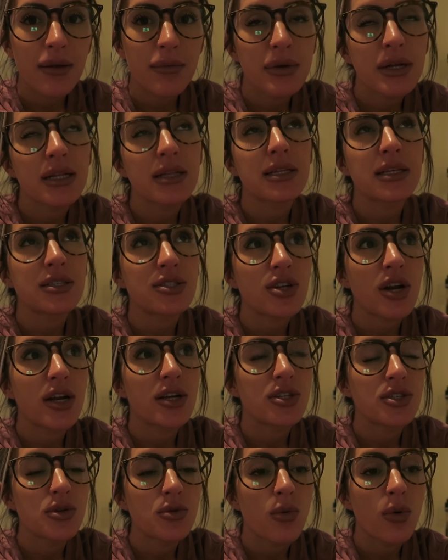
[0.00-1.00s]
I'm gonna at least try
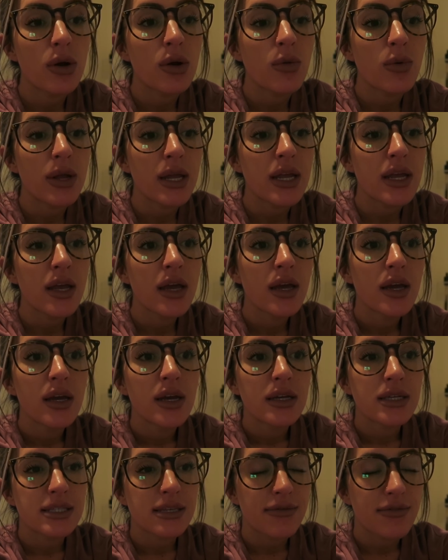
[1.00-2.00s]
to do one a week,
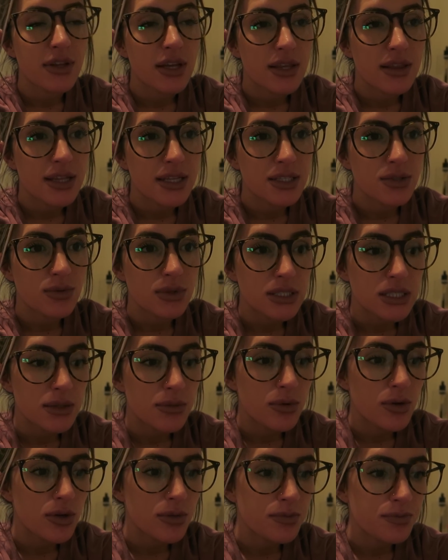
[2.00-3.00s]
because I feel like that's
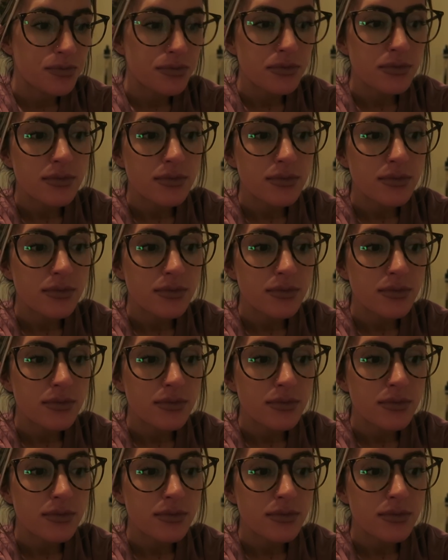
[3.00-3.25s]
reasonable.